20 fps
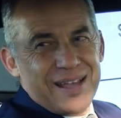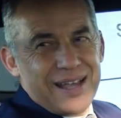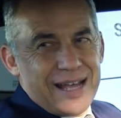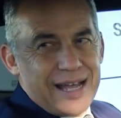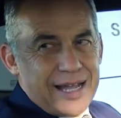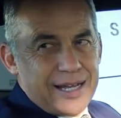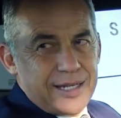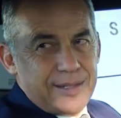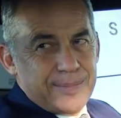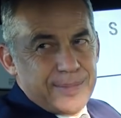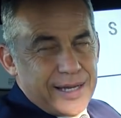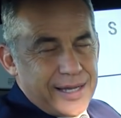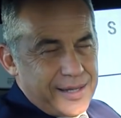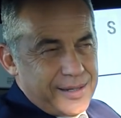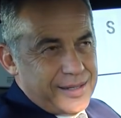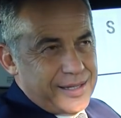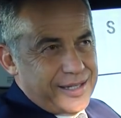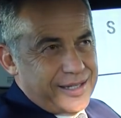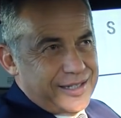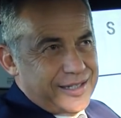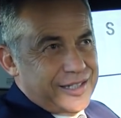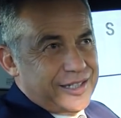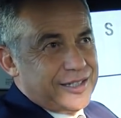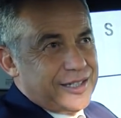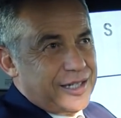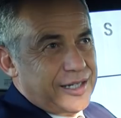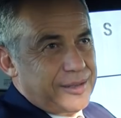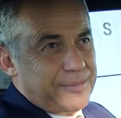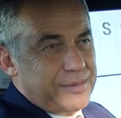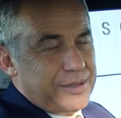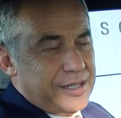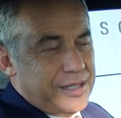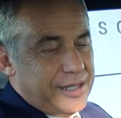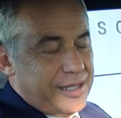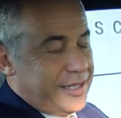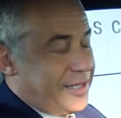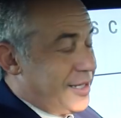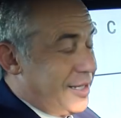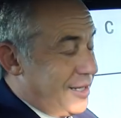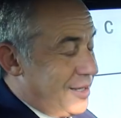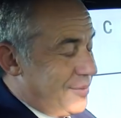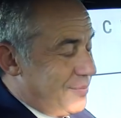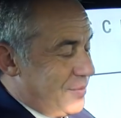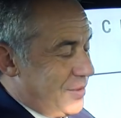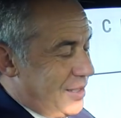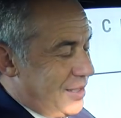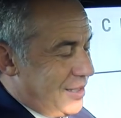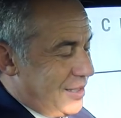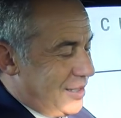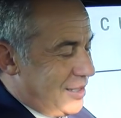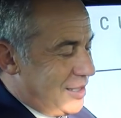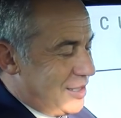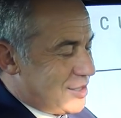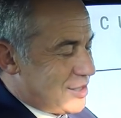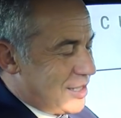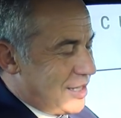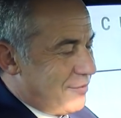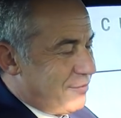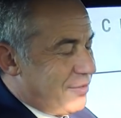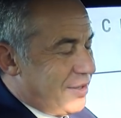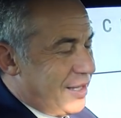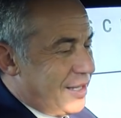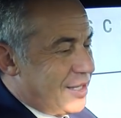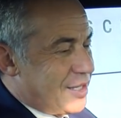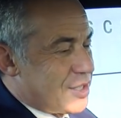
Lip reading: Anima in Italy is the